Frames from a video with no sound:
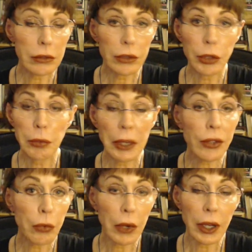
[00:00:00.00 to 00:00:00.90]
who
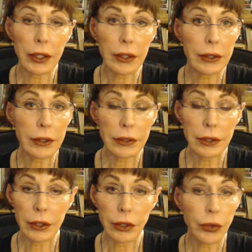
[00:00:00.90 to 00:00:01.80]
makes what
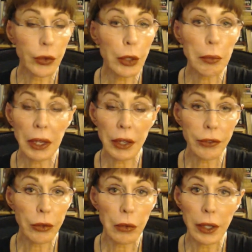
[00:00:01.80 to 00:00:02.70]
and who's going to pay
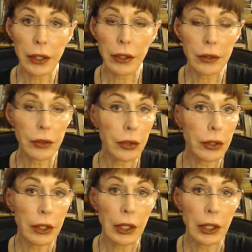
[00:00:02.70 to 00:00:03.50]
for what, or